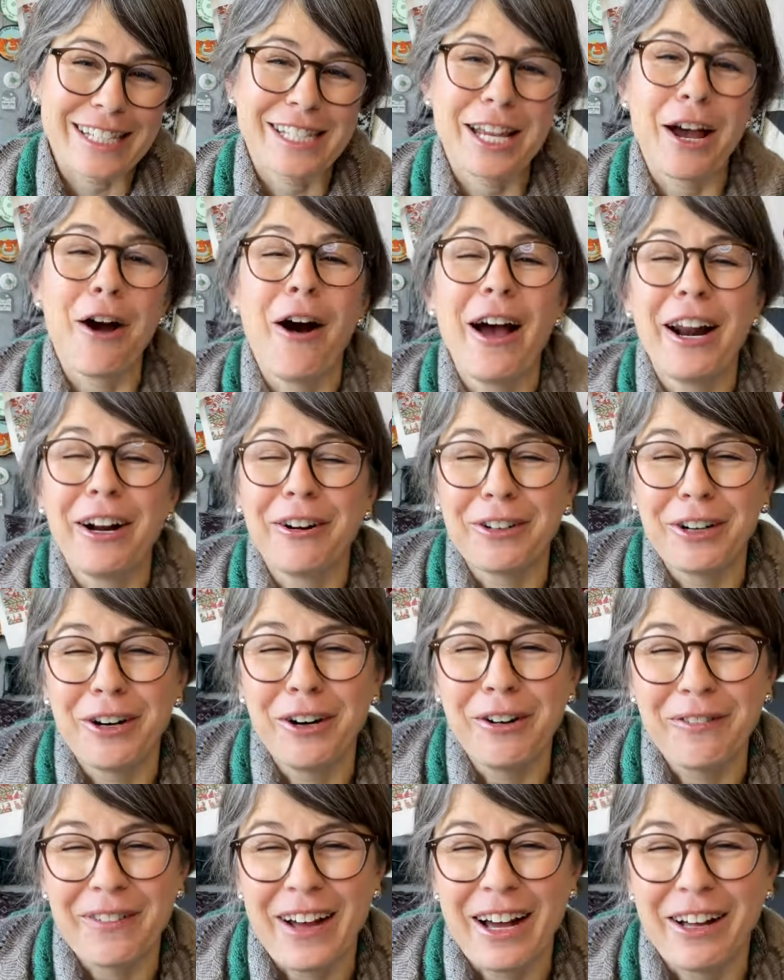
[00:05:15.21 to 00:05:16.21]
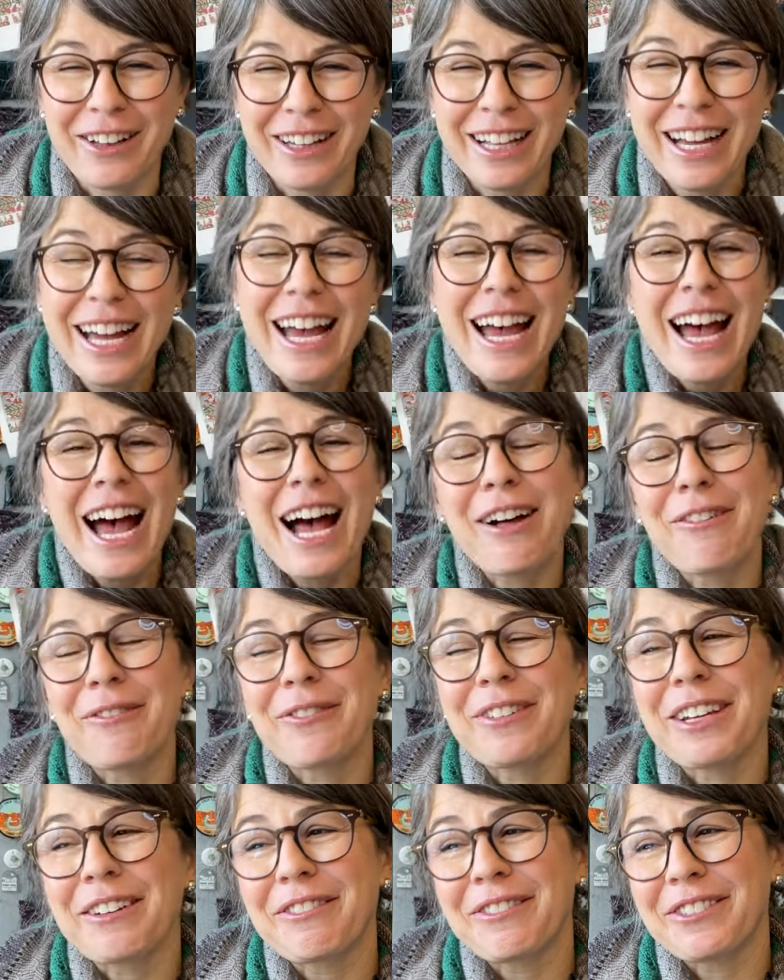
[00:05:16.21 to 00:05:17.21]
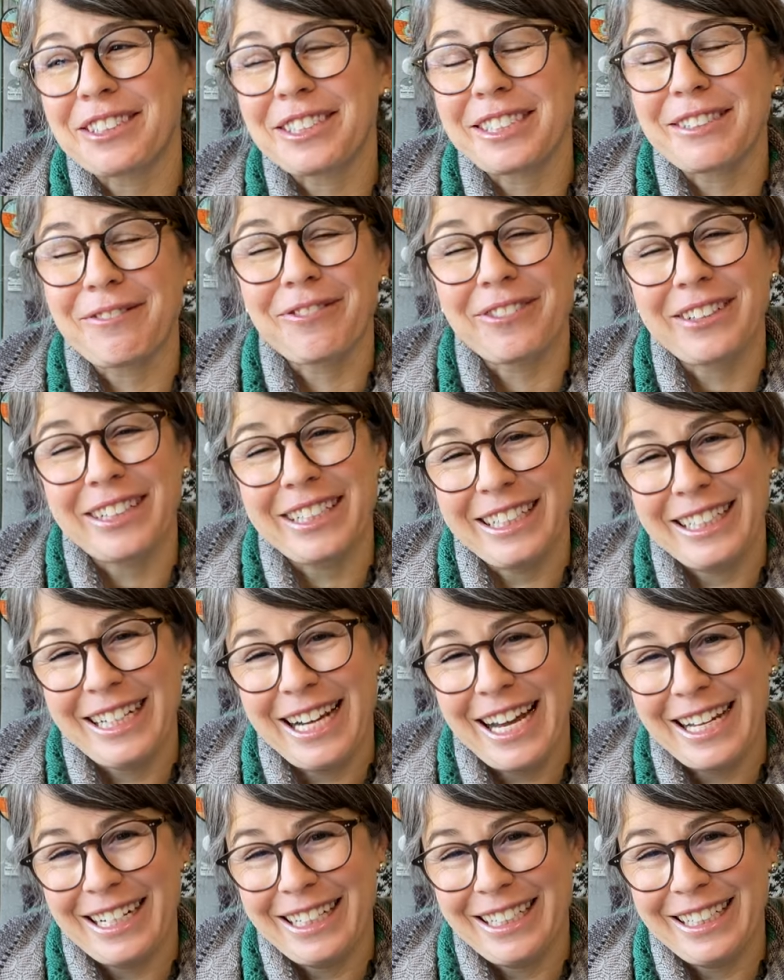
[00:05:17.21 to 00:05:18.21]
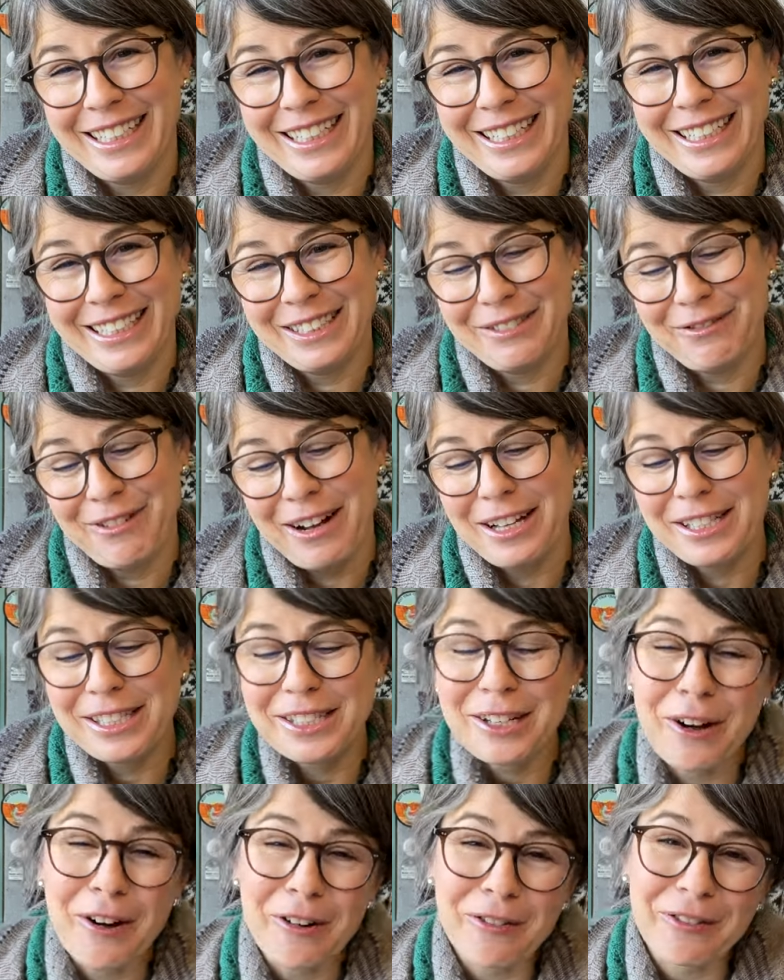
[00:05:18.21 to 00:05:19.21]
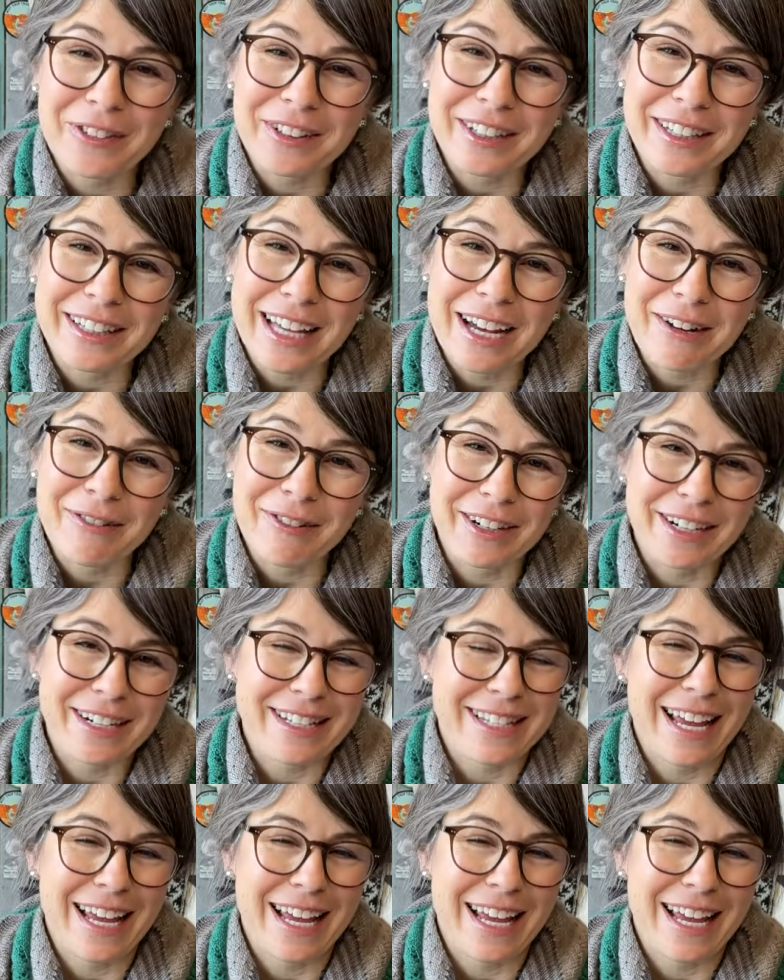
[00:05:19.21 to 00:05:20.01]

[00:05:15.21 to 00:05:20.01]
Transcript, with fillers: so I don't know if I'll, I'll be able to fit in editing as well. So hopefully that works.